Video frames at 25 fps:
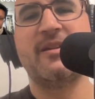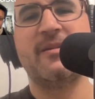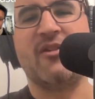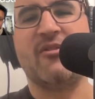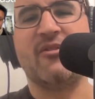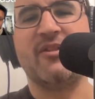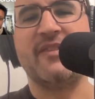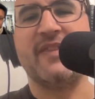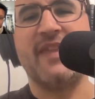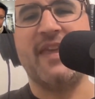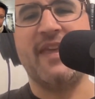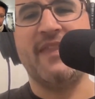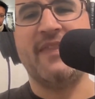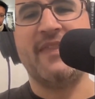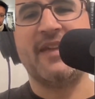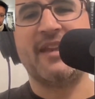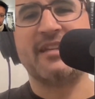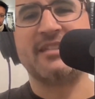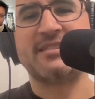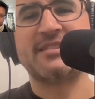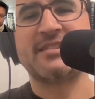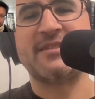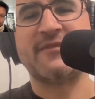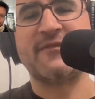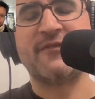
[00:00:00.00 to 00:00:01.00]
in that
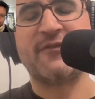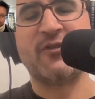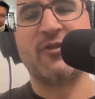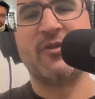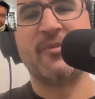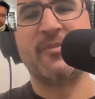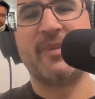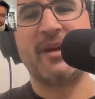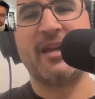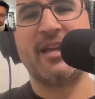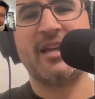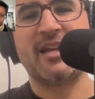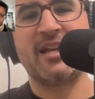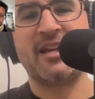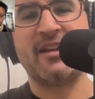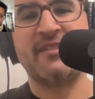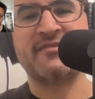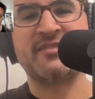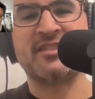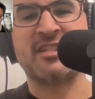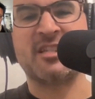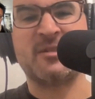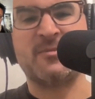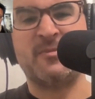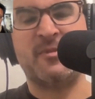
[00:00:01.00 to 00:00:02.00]
it's informed by a kind of
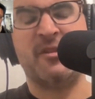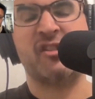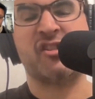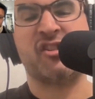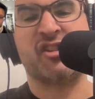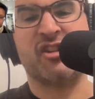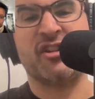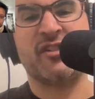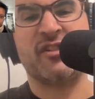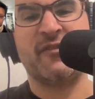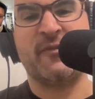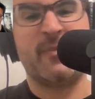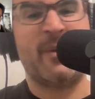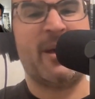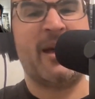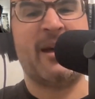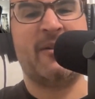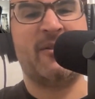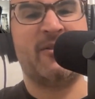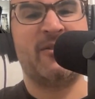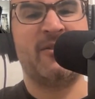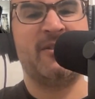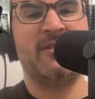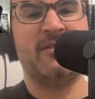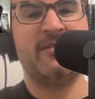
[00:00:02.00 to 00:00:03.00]
suspicion of
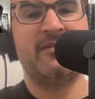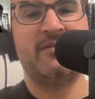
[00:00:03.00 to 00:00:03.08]
power,